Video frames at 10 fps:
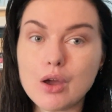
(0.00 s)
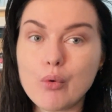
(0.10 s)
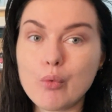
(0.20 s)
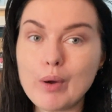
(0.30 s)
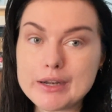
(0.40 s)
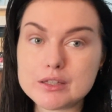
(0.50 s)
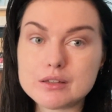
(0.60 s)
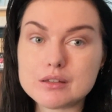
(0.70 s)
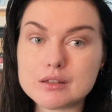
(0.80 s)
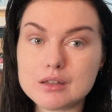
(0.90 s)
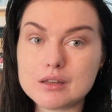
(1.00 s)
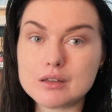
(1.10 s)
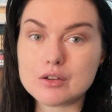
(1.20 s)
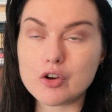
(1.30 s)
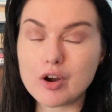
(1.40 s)
when it's
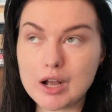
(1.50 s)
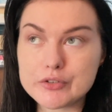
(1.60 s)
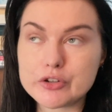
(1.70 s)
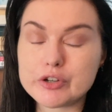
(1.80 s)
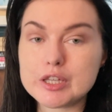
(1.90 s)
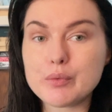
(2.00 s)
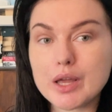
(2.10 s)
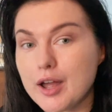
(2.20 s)
crafted really well.